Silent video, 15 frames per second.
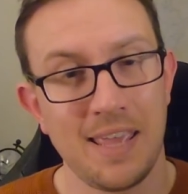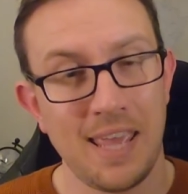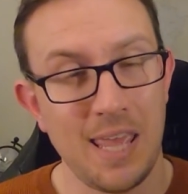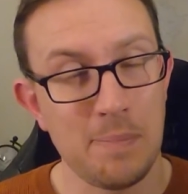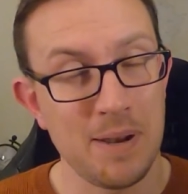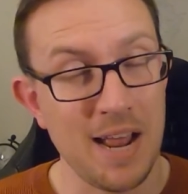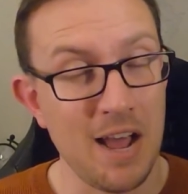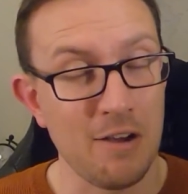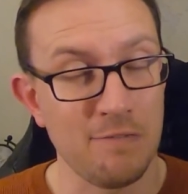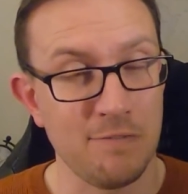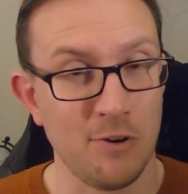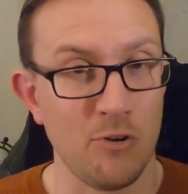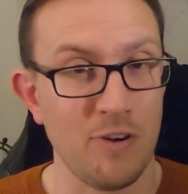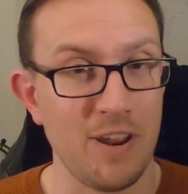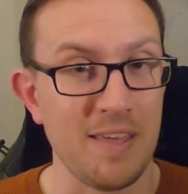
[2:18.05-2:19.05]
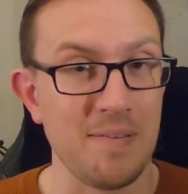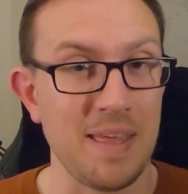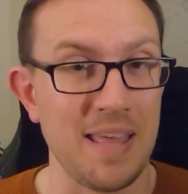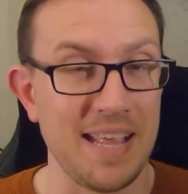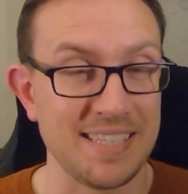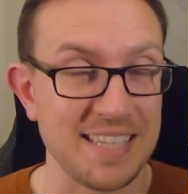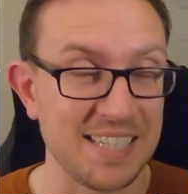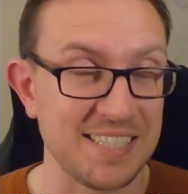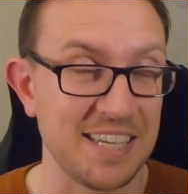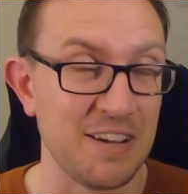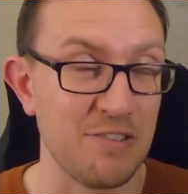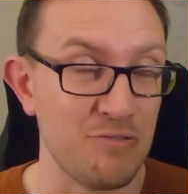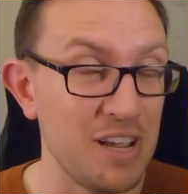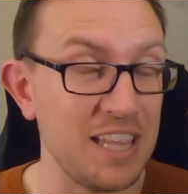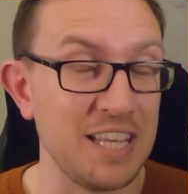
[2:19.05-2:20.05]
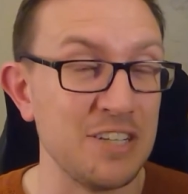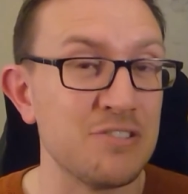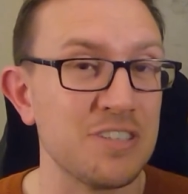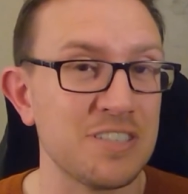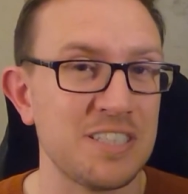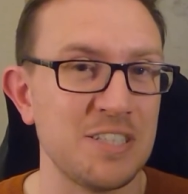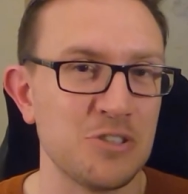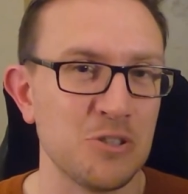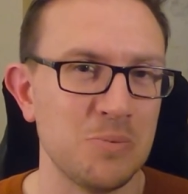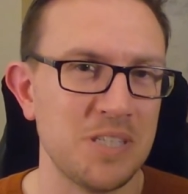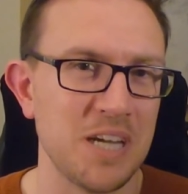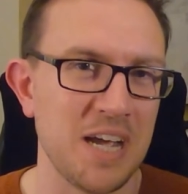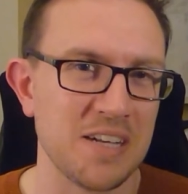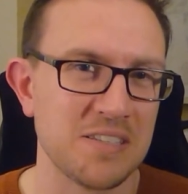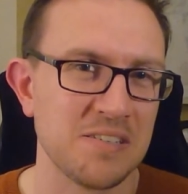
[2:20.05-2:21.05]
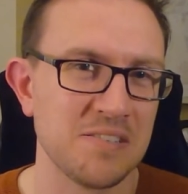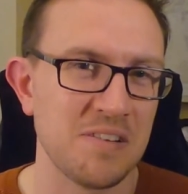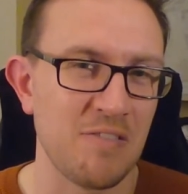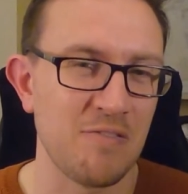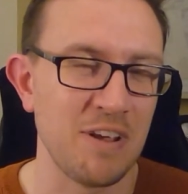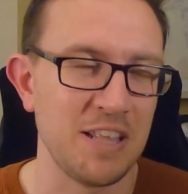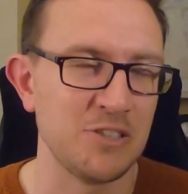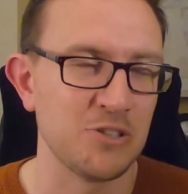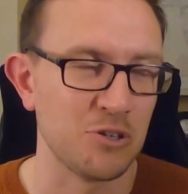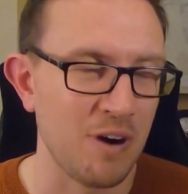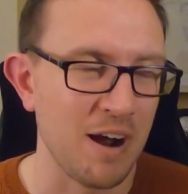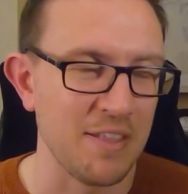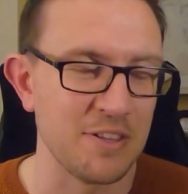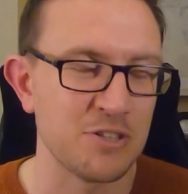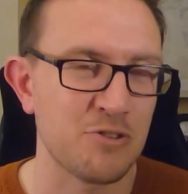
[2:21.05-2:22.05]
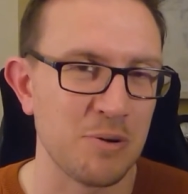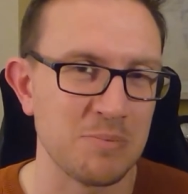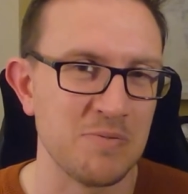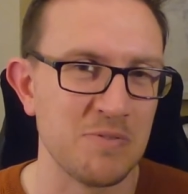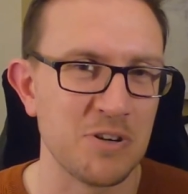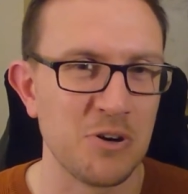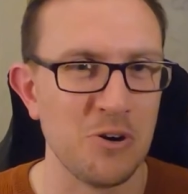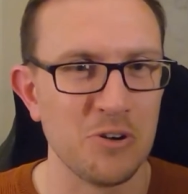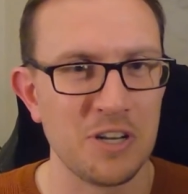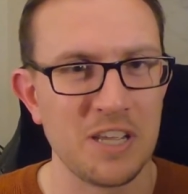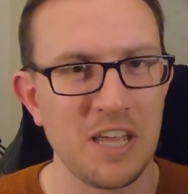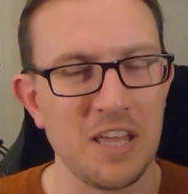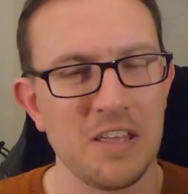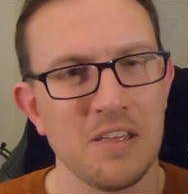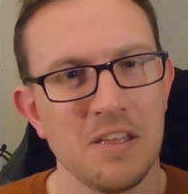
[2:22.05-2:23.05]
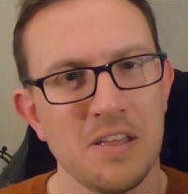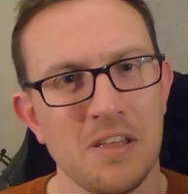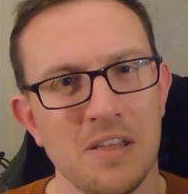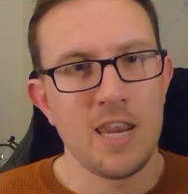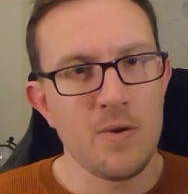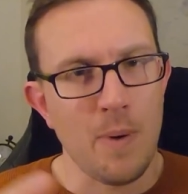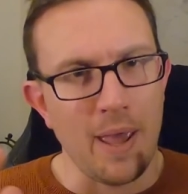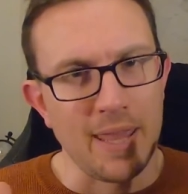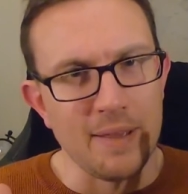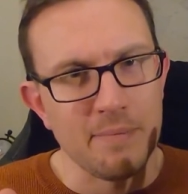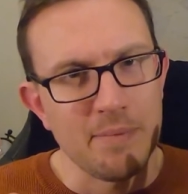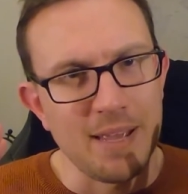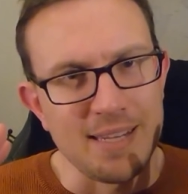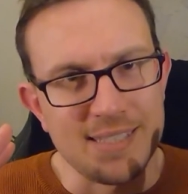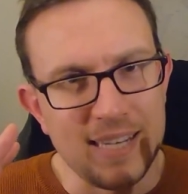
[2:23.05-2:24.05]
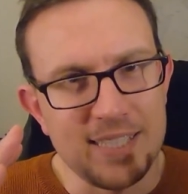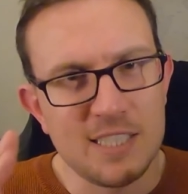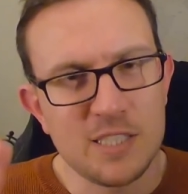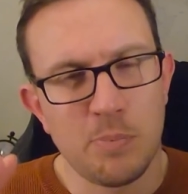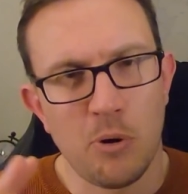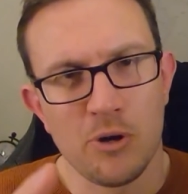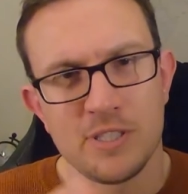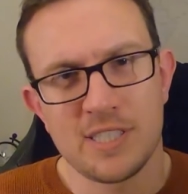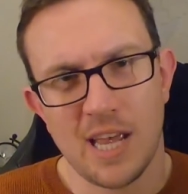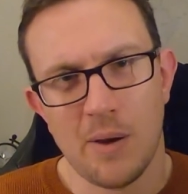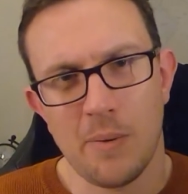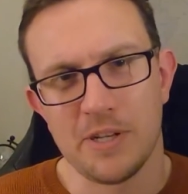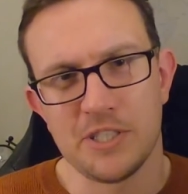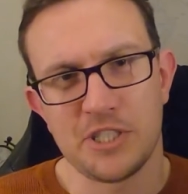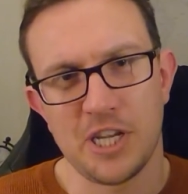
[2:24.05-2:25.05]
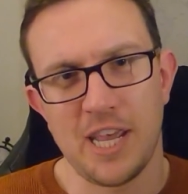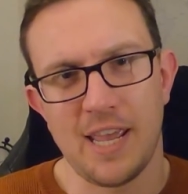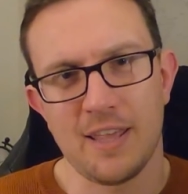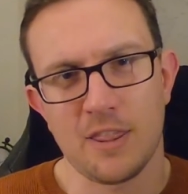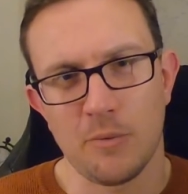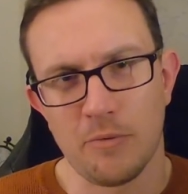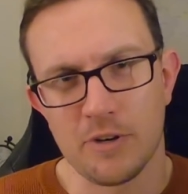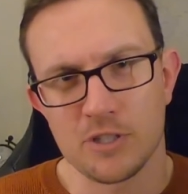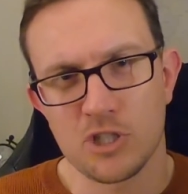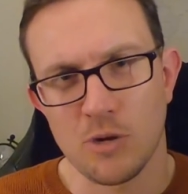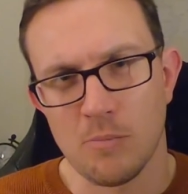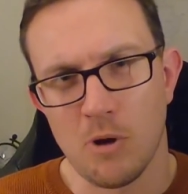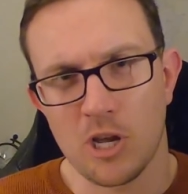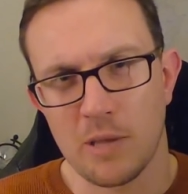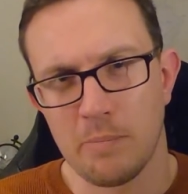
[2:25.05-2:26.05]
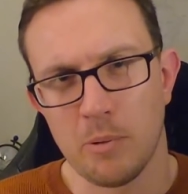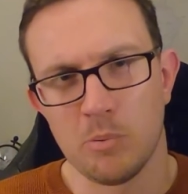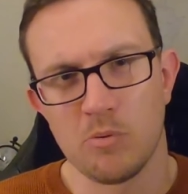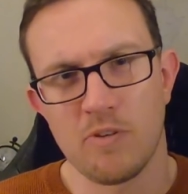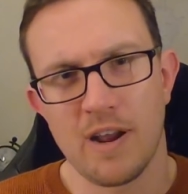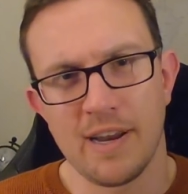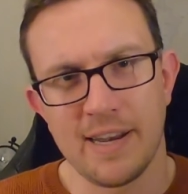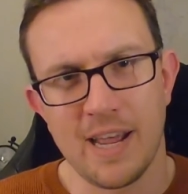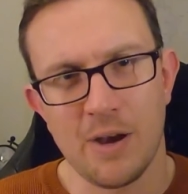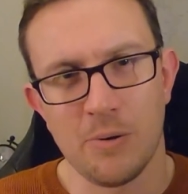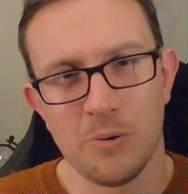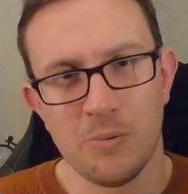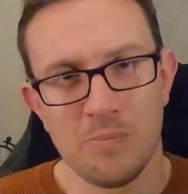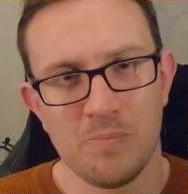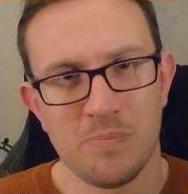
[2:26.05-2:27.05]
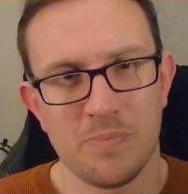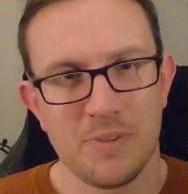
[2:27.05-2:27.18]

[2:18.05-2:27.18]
Keep an eye out for it. It is actually a really interesting subject. I really enjoyed writing the script and recording it. Anyway, it's easy to point out and jeer that we're in a stock market bubble right now.